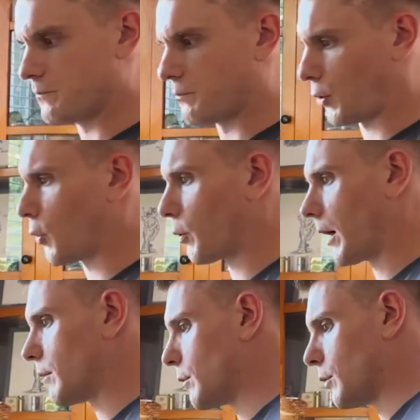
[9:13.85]

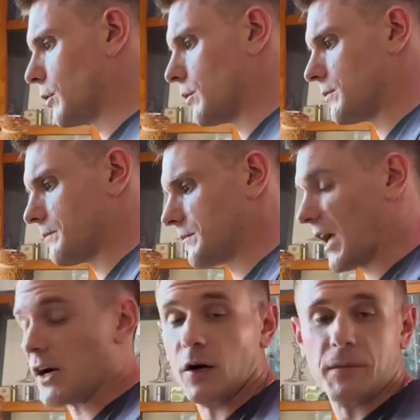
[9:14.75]
programmable. I
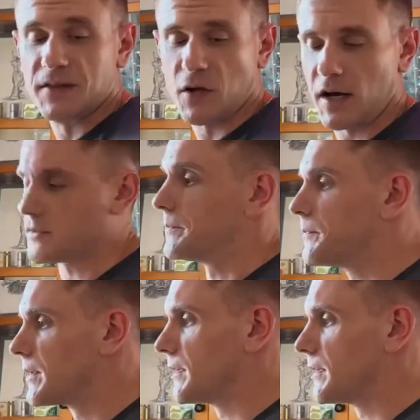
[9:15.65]
don't know, it's awesome.